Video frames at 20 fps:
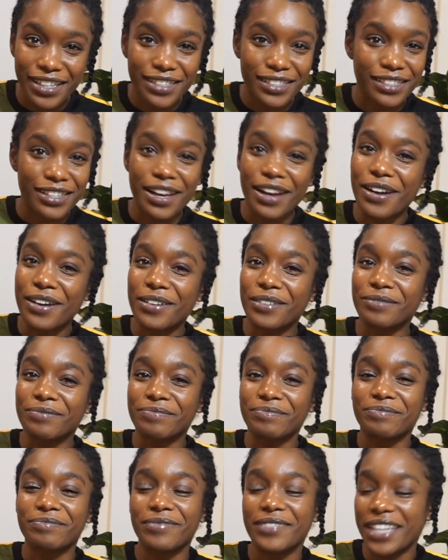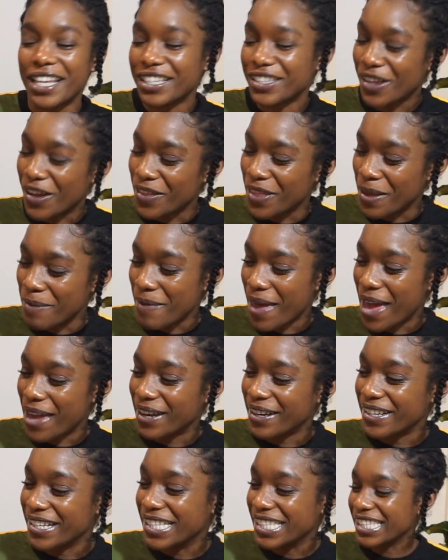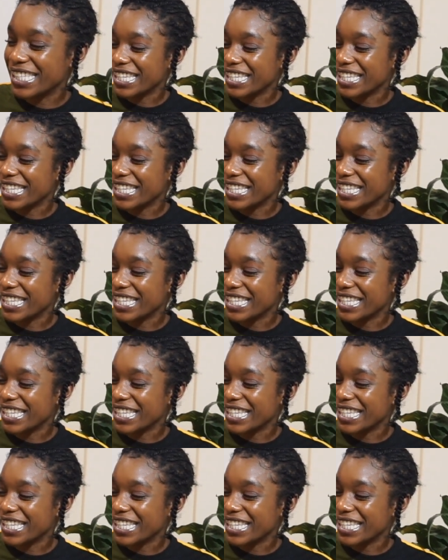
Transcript: so that's all that matters